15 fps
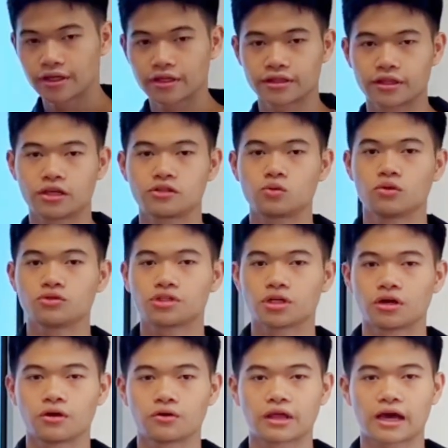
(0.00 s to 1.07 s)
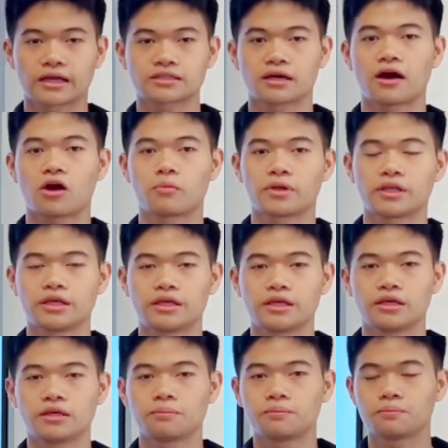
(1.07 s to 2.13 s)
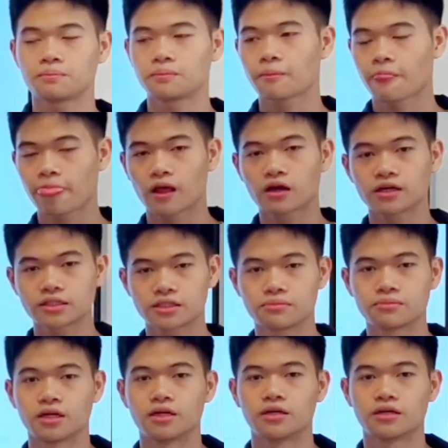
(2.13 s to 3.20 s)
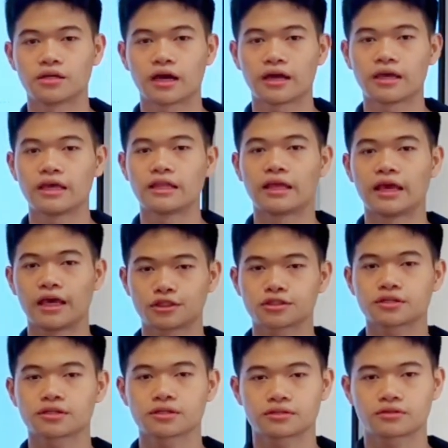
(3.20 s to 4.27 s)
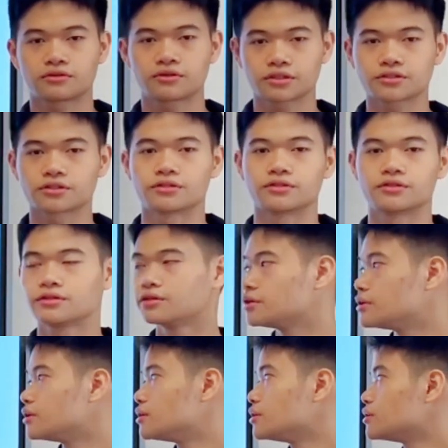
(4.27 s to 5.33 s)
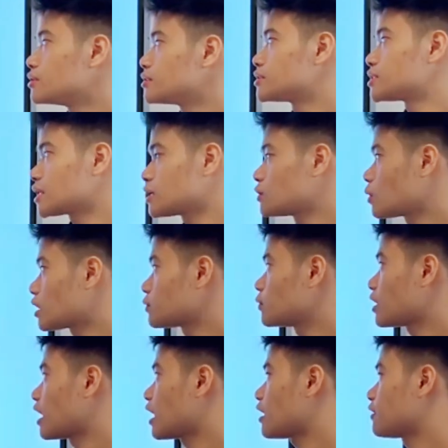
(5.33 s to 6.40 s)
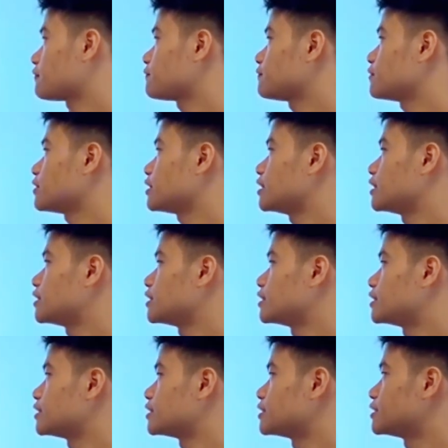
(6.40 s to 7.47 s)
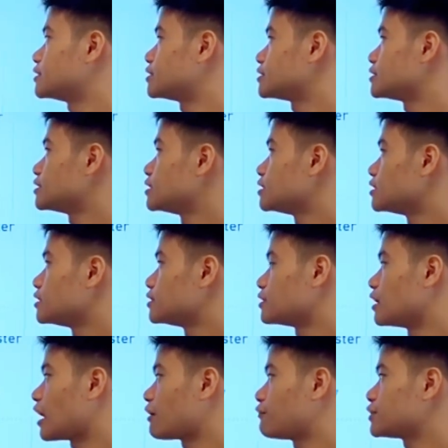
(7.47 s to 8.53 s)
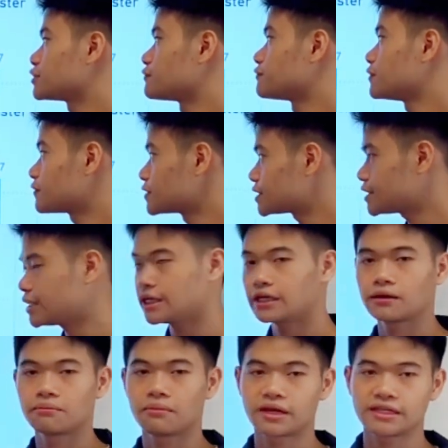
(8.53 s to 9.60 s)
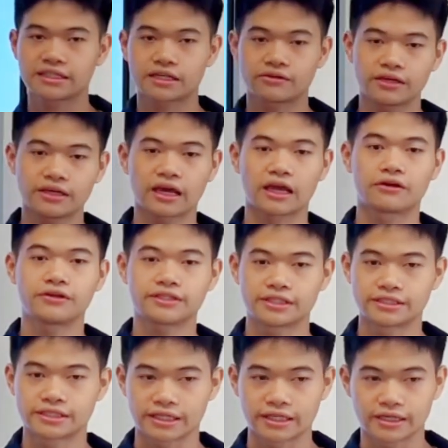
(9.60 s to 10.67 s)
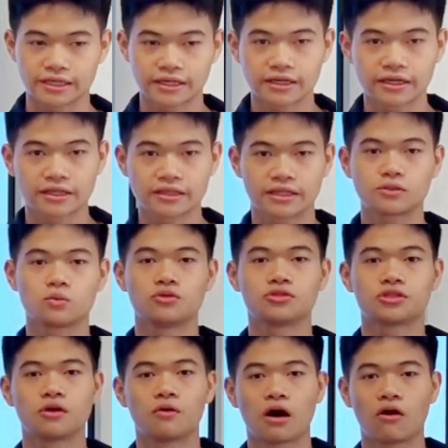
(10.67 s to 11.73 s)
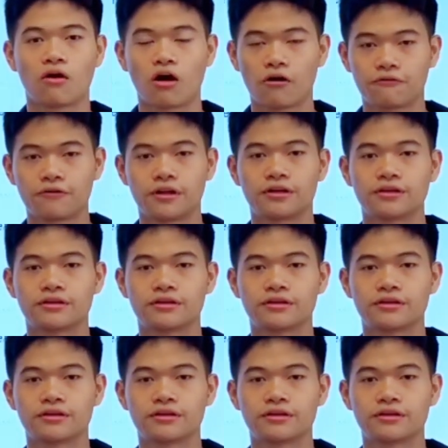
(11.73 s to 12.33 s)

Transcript: This will show that how many customers in each cluster. The second one we have is the average of frequency, monetary, and recency. This will show how often